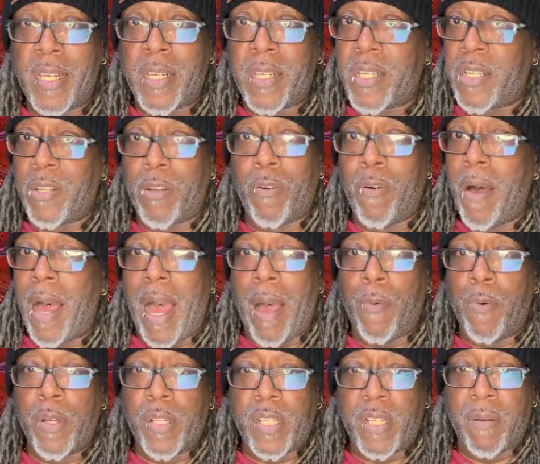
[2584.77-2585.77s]
So I
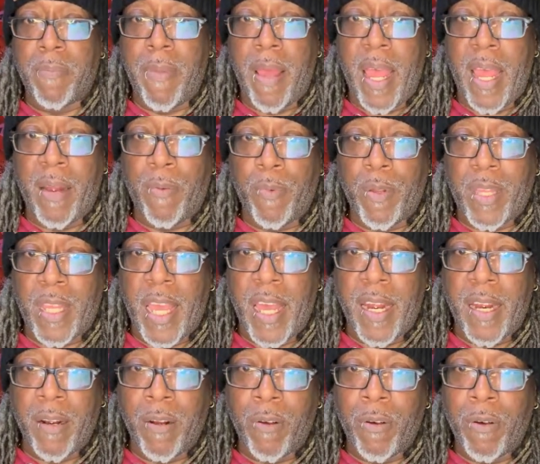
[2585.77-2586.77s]
wasn't mad with that
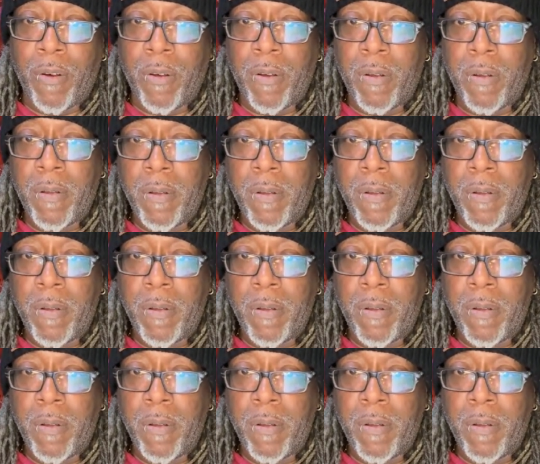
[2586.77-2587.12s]
at all.